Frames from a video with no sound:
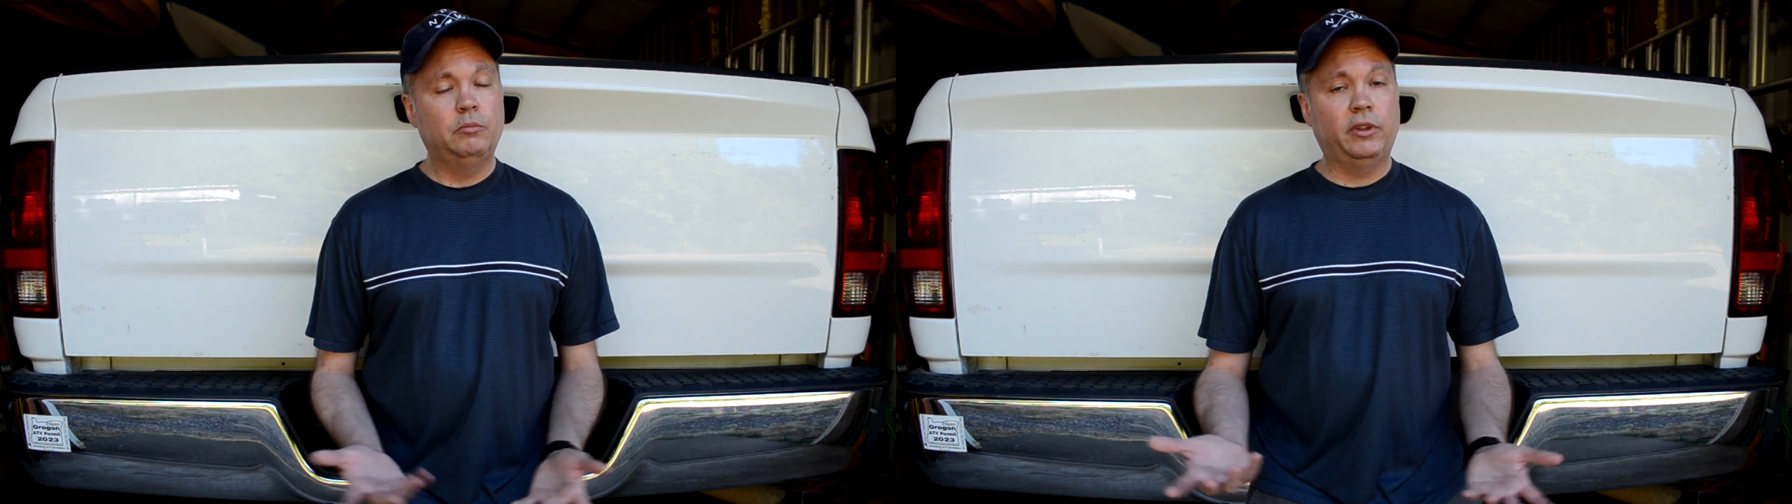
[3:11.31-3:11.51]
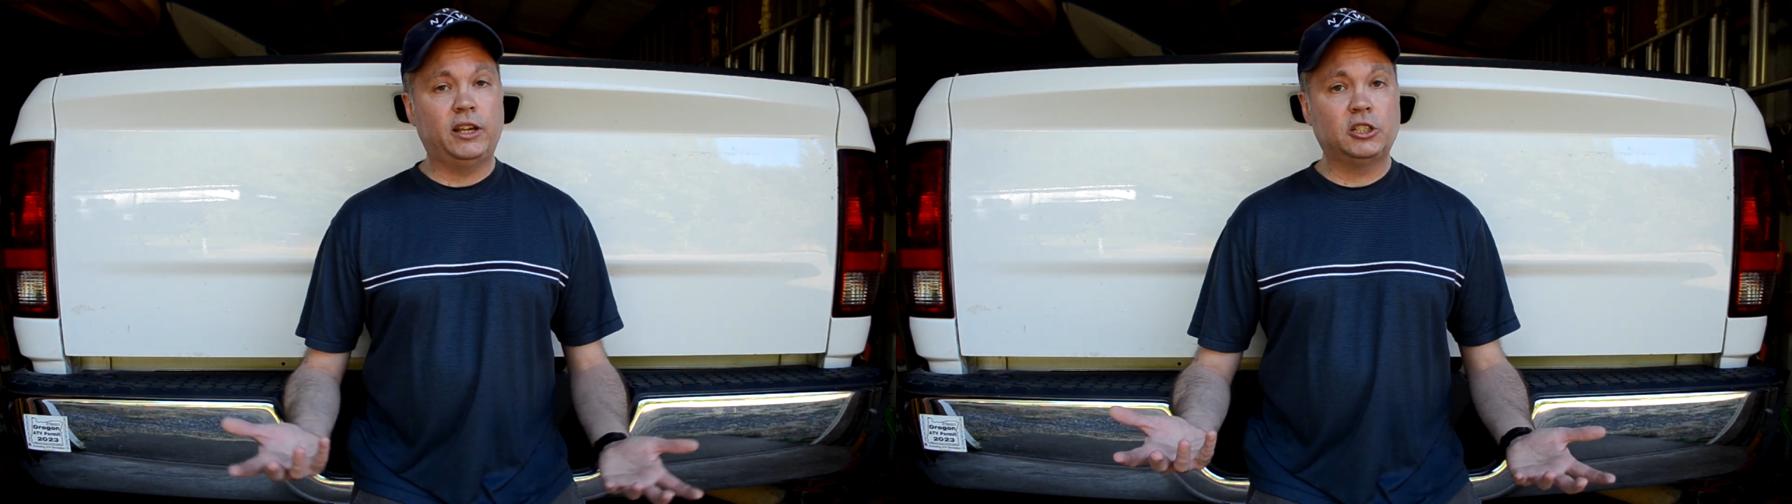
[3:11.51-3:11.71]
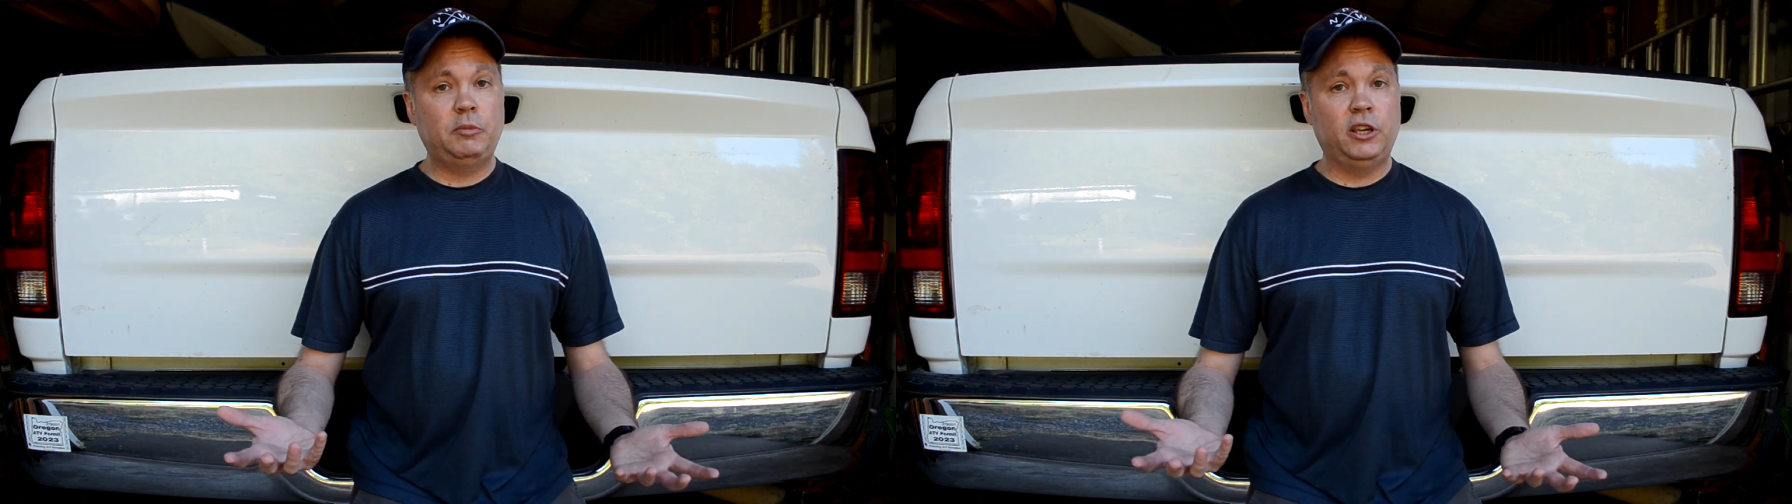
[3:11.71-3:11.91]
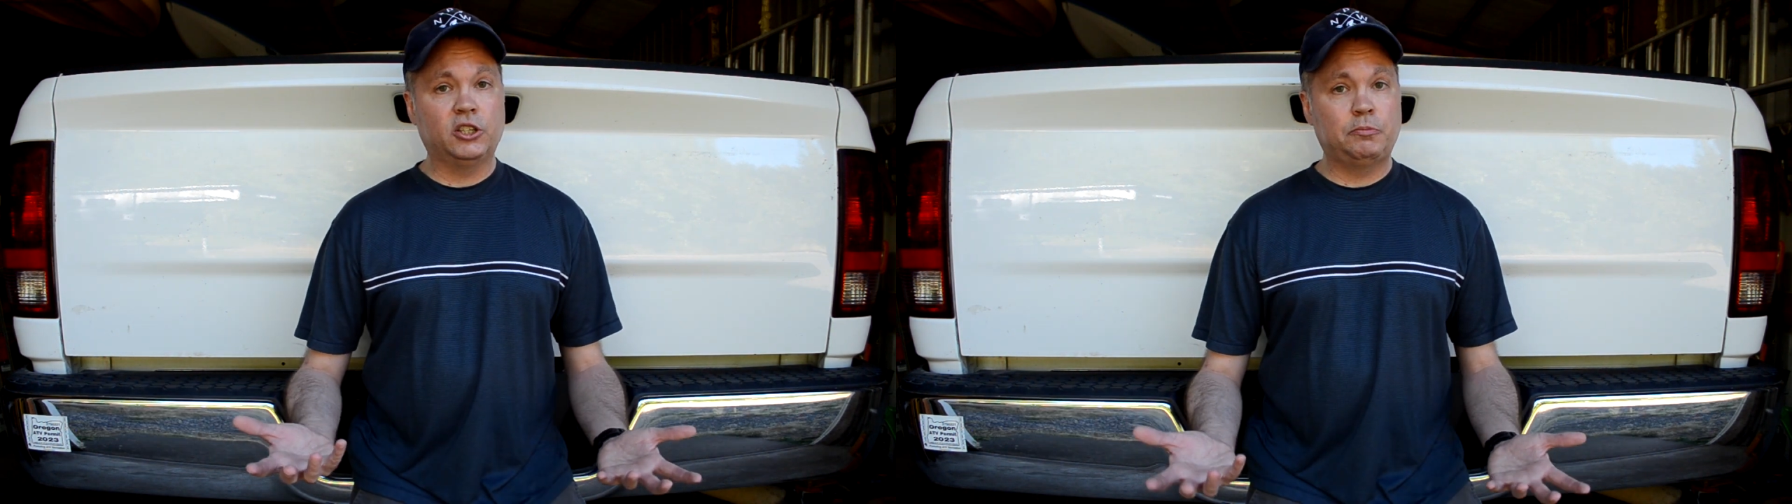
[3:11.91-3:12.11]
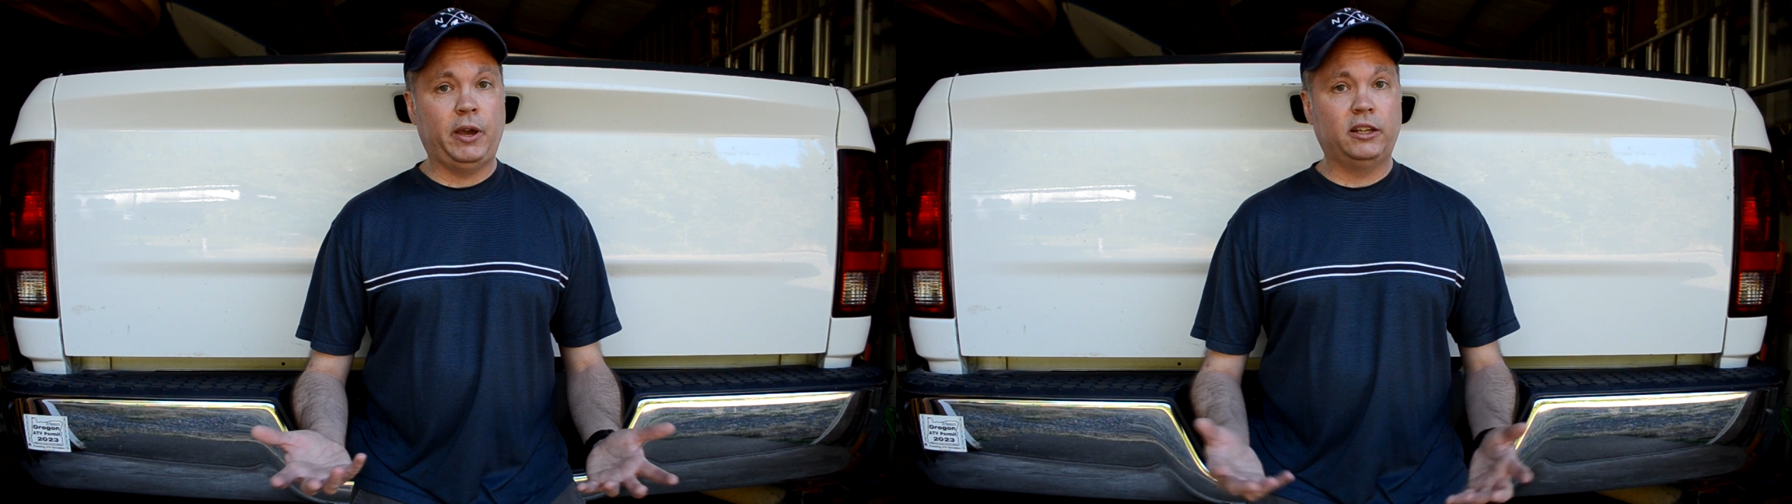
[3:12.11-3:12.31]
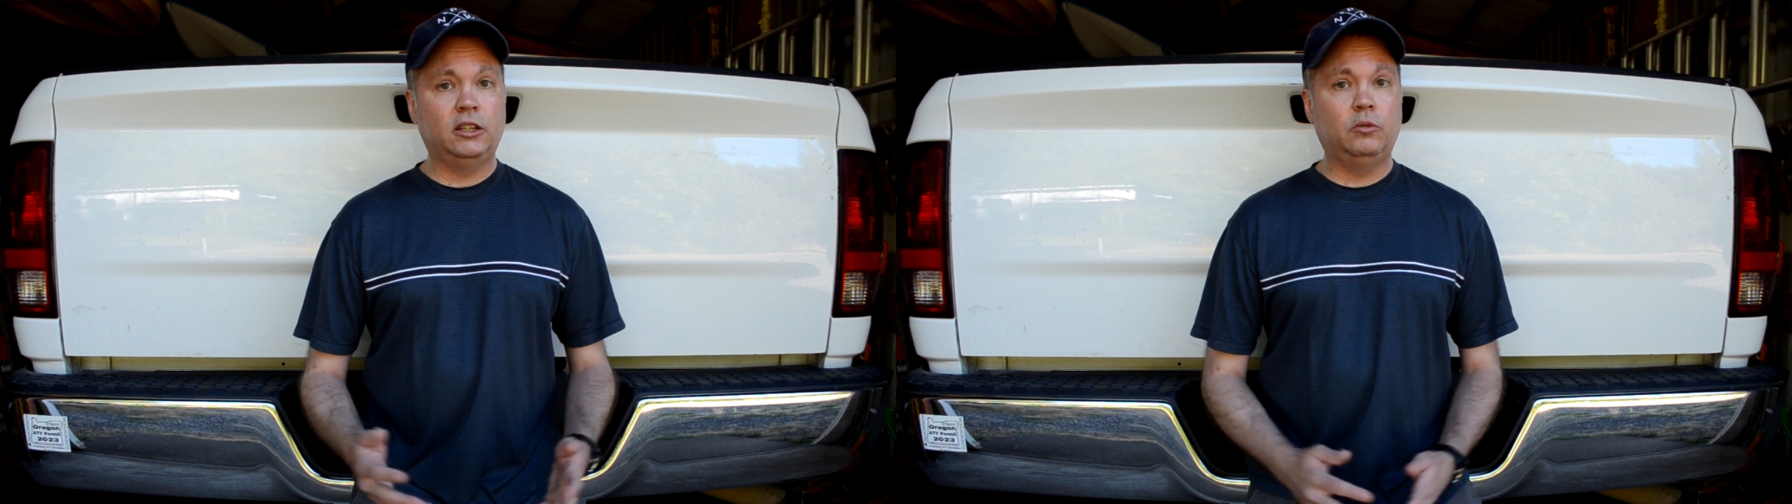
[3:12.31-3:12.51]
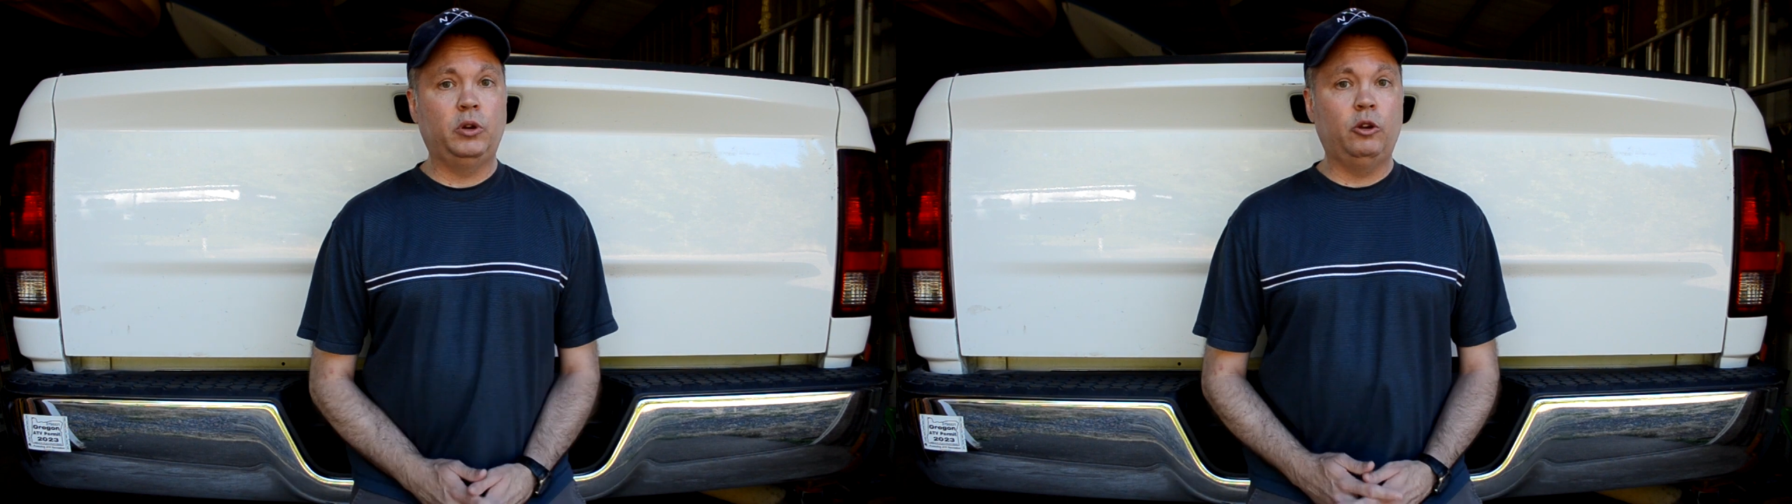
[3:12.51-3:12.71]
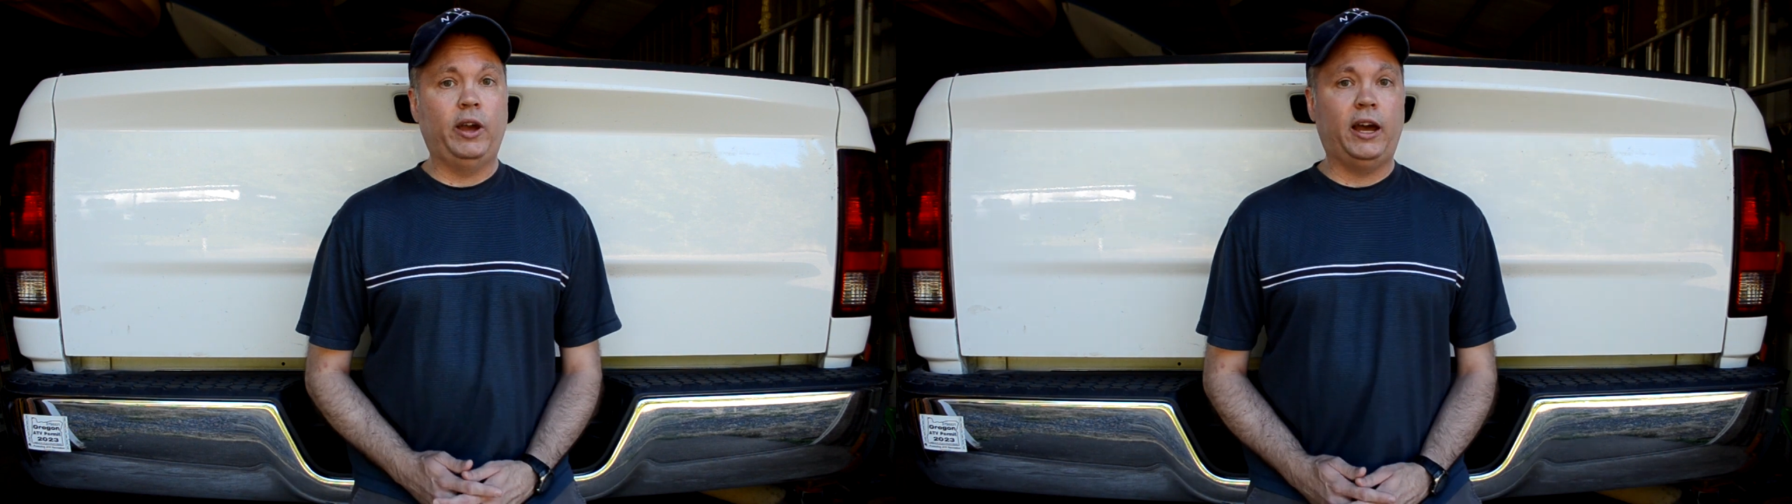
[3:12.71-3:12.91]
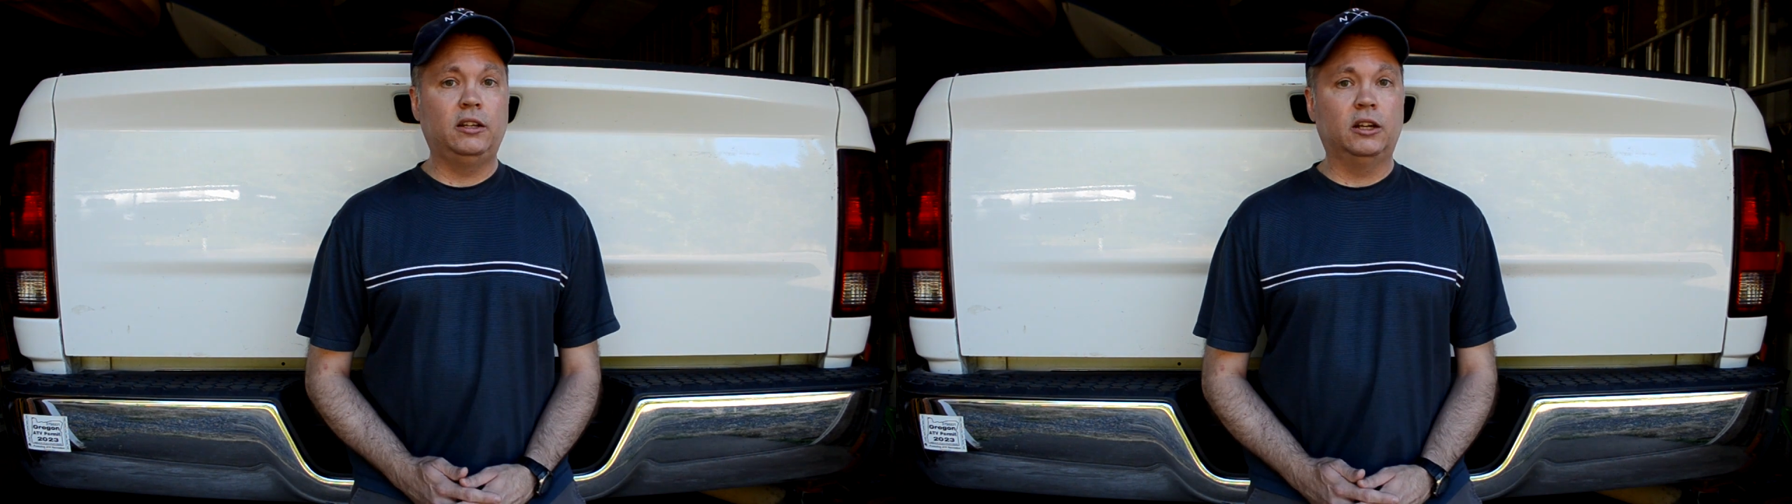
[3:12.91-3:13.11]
but that's to be expected when you add